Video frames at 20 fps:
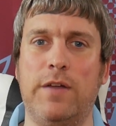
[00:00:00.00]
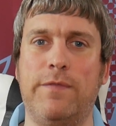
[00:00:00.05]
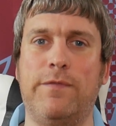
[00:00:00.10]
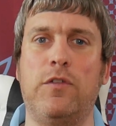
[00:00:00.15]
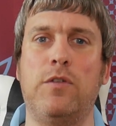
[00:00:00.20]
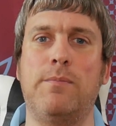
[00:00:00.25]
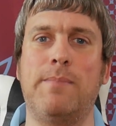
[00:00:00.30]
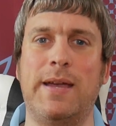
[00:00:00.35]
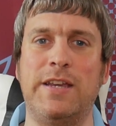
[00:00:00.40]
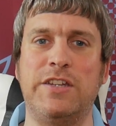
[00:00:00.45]

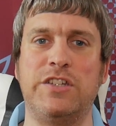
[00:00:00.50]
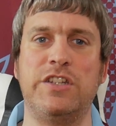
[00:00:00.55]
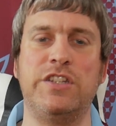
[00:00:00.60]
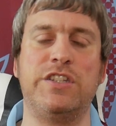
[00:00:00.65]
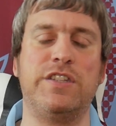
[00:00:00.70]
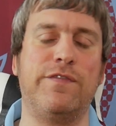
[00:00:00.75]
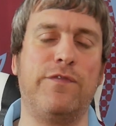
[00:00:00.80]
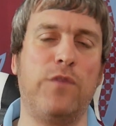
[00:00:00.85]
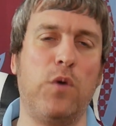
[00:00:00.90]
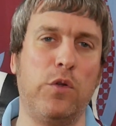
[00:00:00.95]
formation
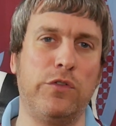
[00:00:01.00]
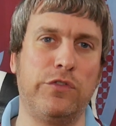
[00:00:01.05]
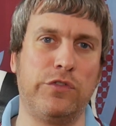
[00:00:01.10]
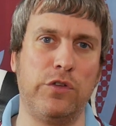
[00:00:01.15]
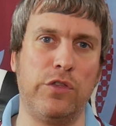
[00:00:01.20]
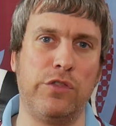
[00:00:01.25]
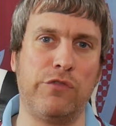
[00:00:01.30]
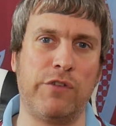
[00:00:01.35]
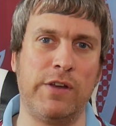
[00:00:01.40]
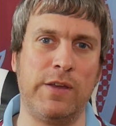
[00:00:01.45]
is the
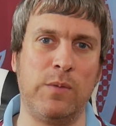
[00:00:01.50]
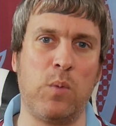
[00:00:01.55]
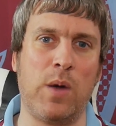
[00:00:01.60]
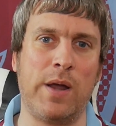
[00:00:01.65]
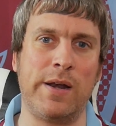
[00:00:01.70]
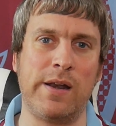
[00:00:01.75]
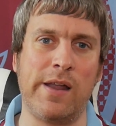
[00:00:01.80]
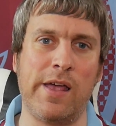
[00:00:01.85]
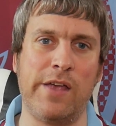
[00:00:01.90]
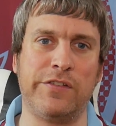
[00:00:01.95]

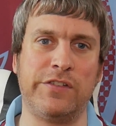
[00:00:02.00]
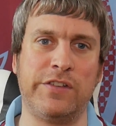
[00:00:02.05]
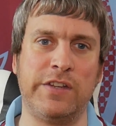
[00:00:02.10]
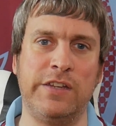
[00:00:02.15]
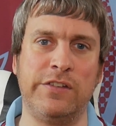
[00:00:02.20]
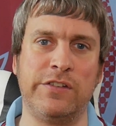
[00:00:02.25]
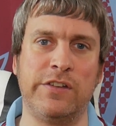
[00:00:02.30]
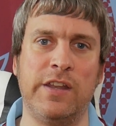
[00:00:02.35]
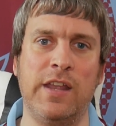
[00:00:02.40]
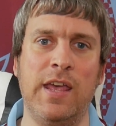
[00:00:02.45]
4-2-3-1 last
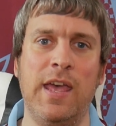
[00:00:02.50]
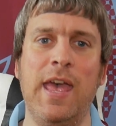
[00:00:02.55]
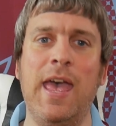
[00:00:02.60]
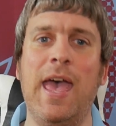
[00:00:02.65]
season,